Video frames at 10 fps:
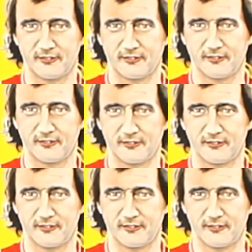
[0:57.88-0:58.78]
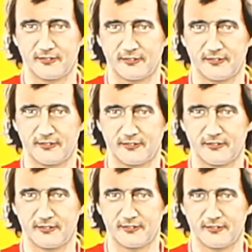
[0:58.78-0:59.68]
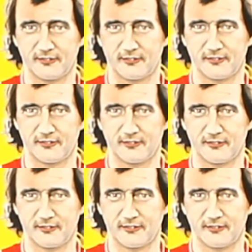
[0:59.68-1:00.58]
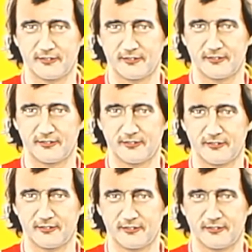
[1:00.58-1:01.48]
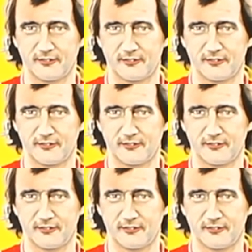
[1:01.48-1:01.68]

[no speech]